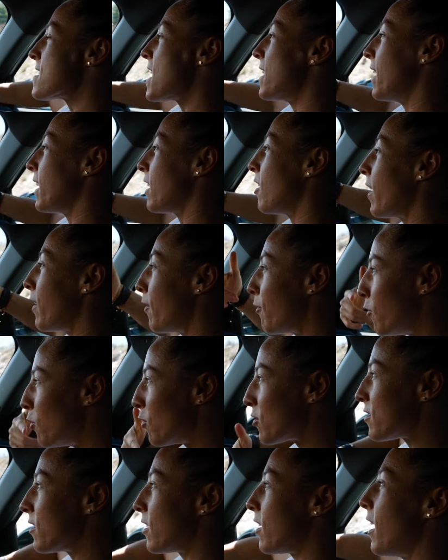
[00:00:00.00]
And then kind of
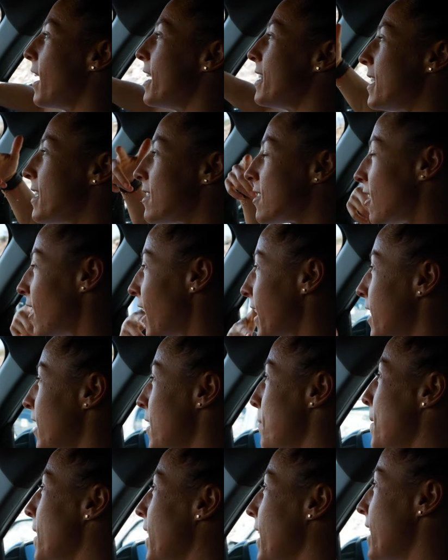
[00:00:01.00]
force the guys into like
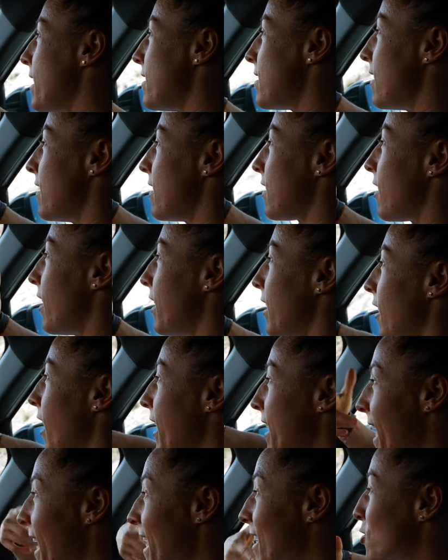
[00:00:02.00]
an ability to kind of
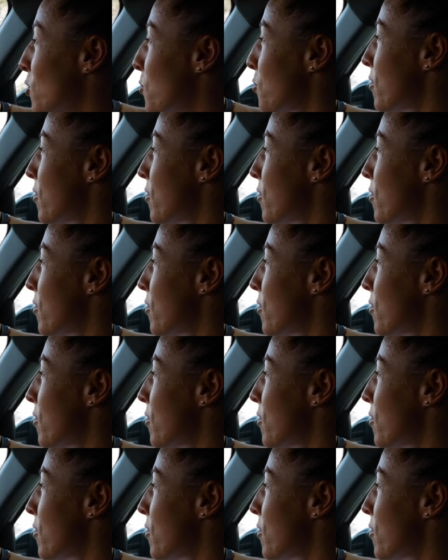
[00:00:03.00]
like nasal